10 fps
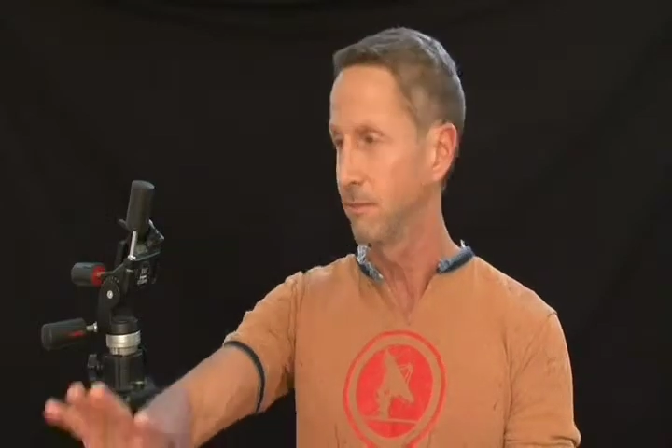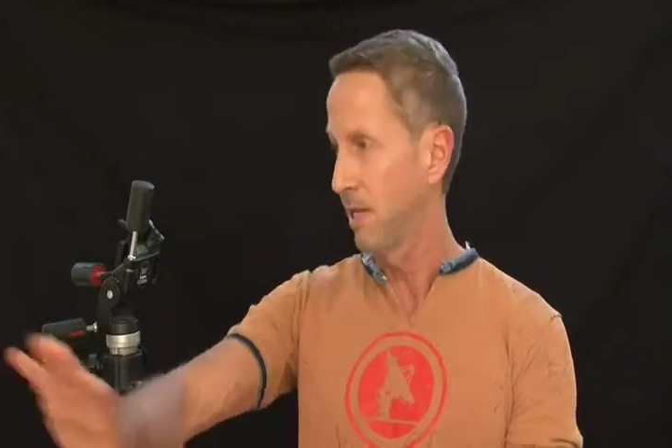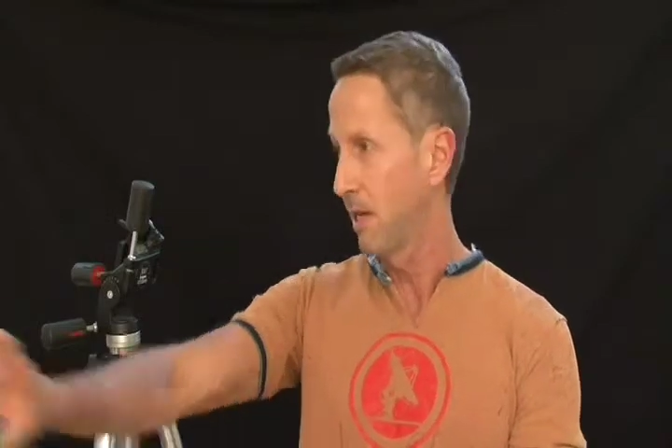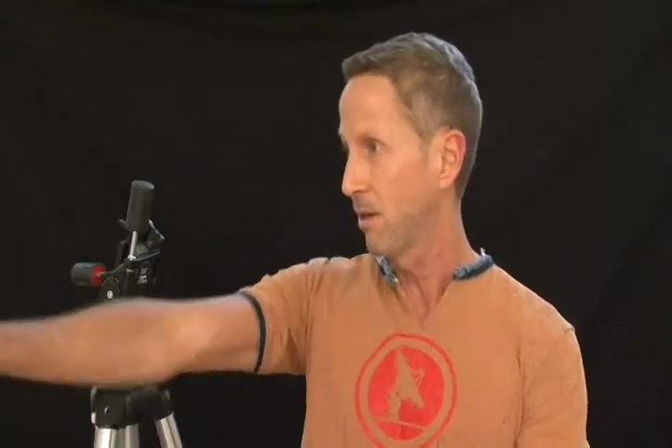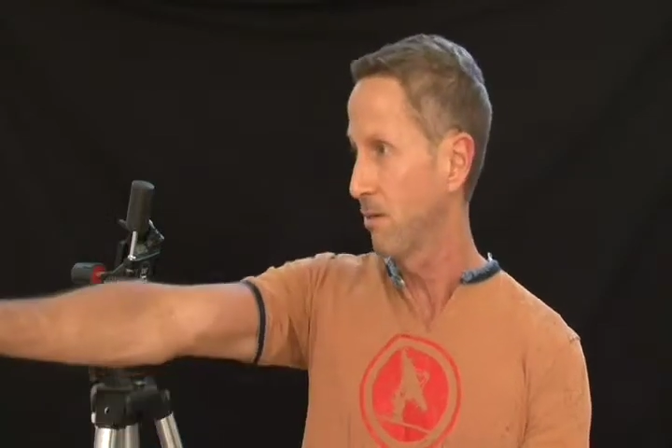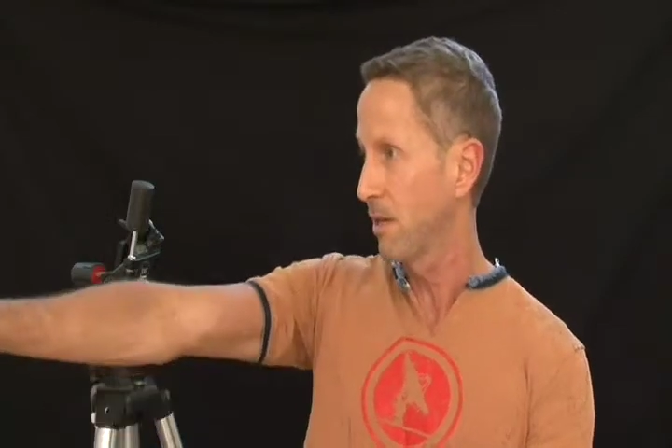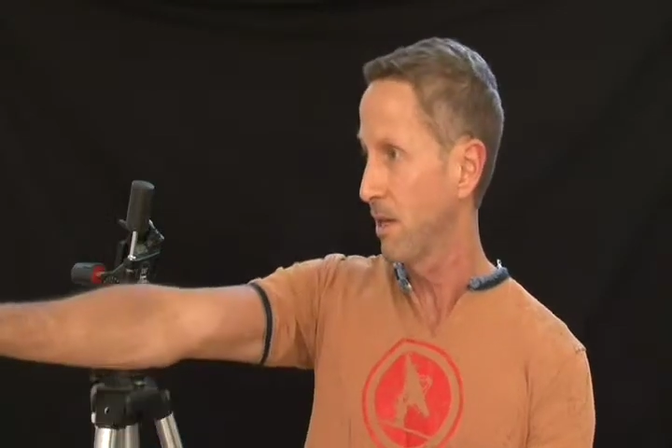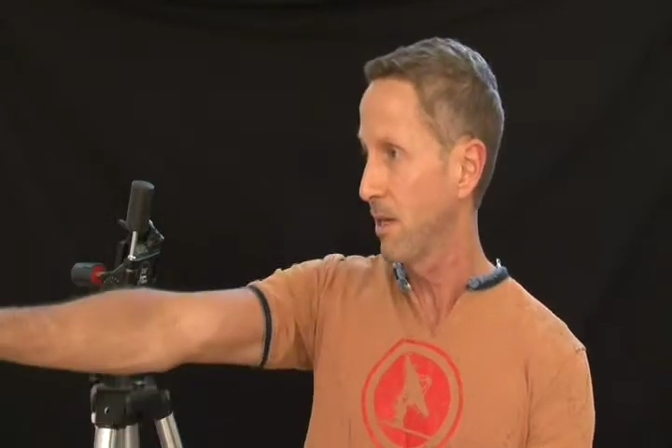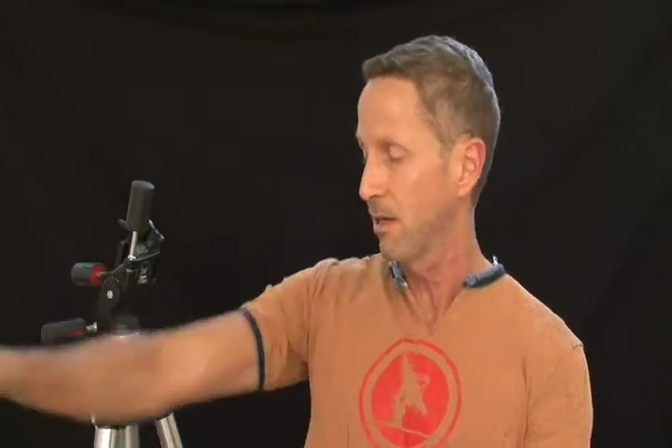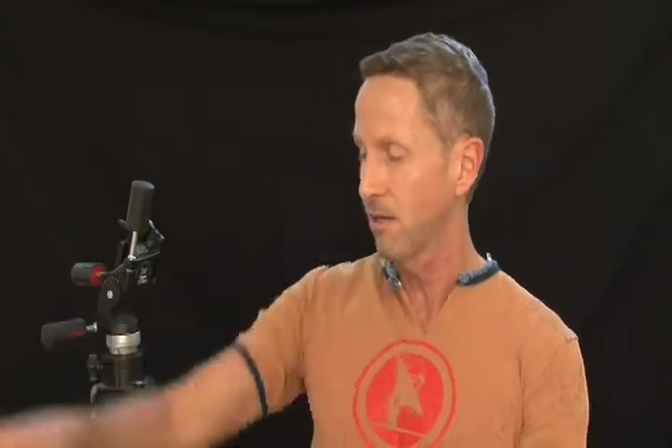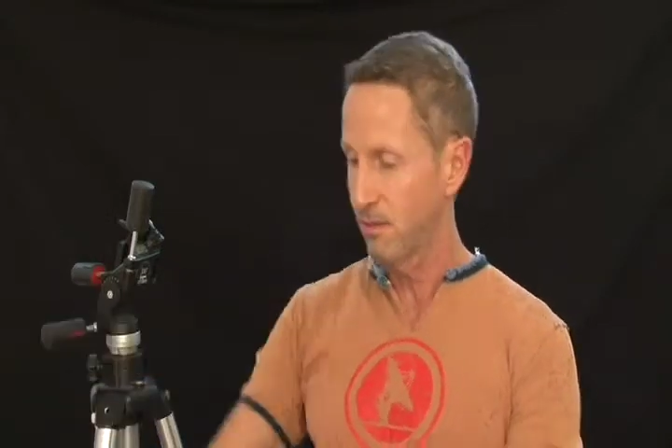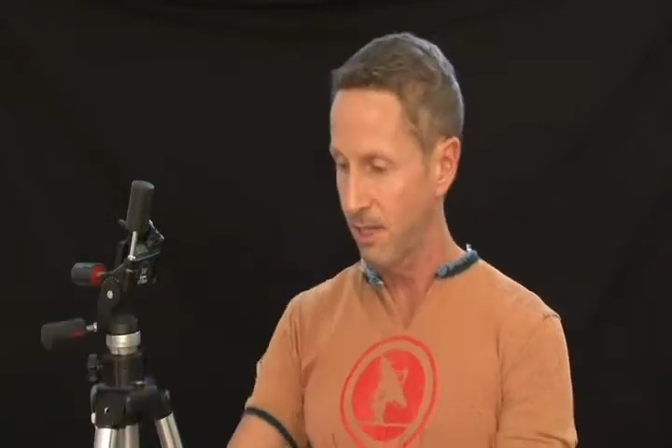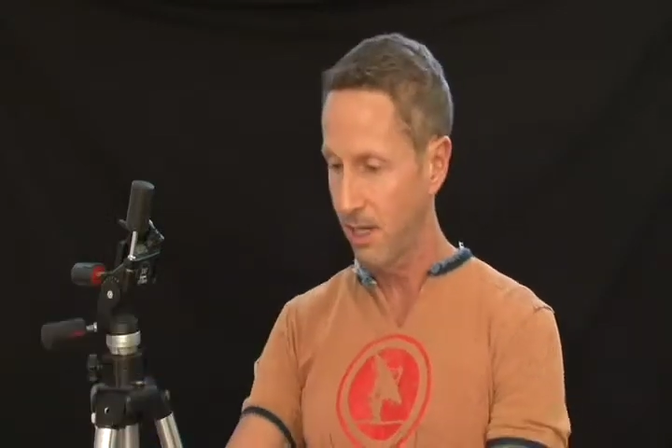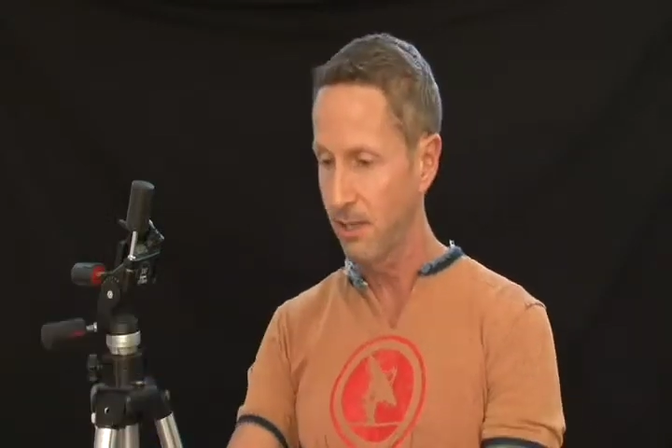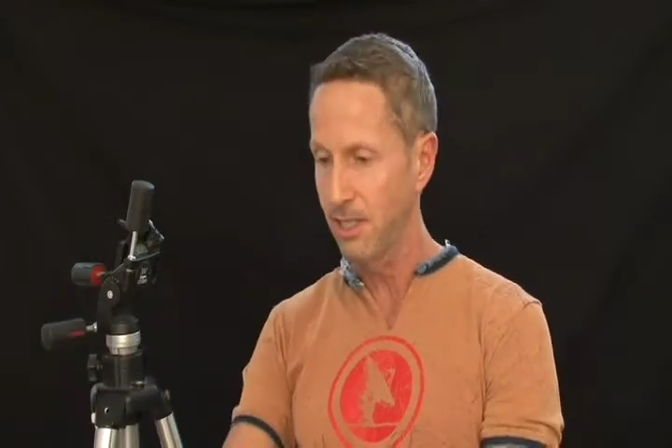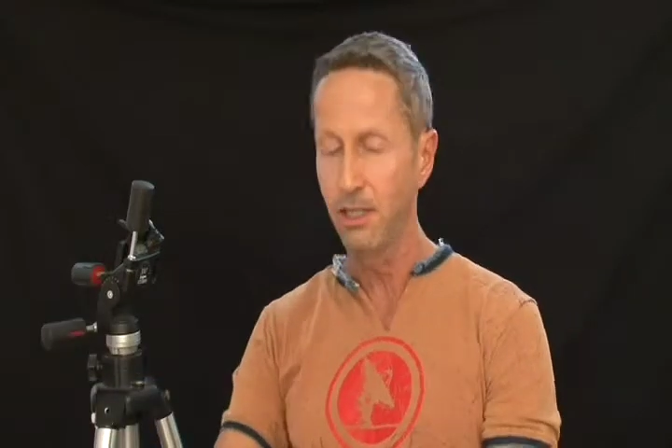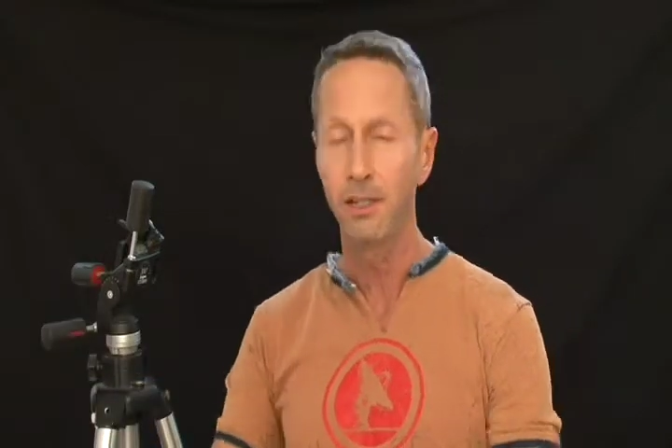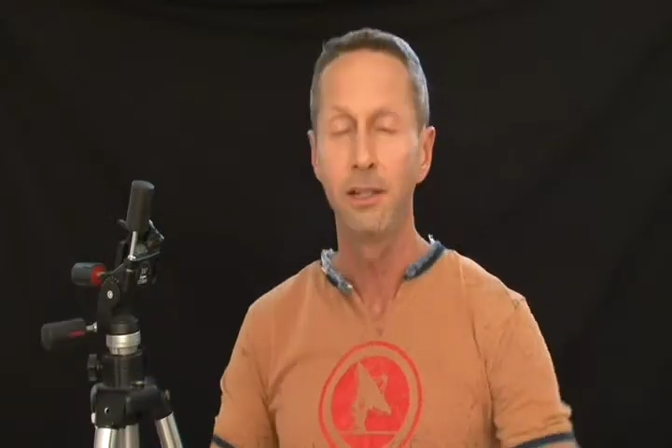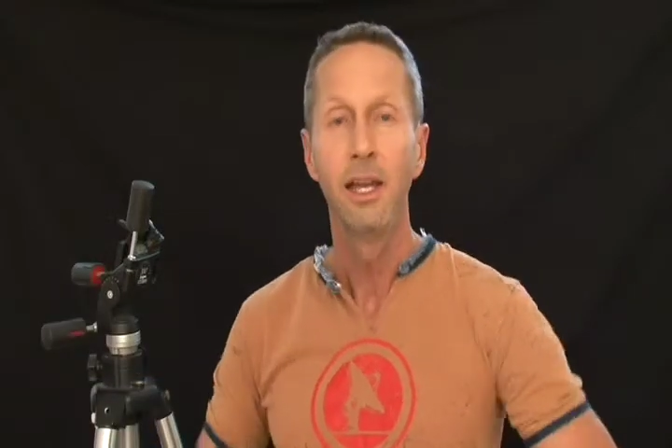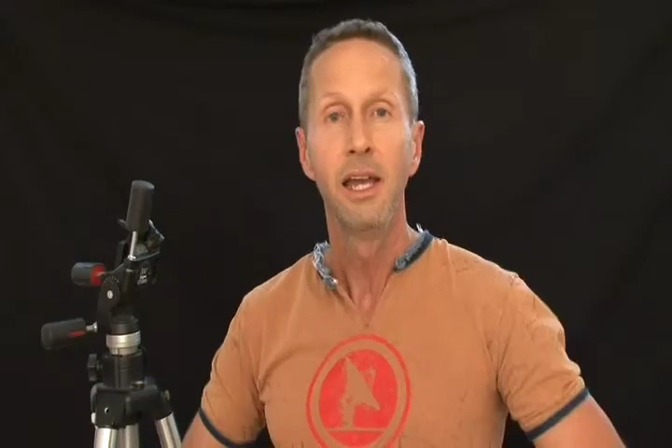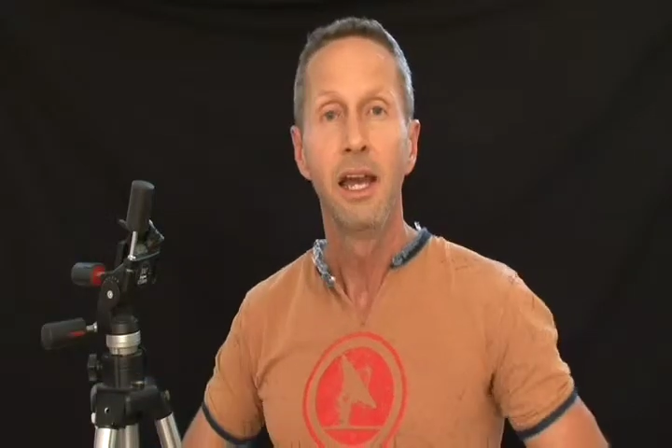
out over there, down here.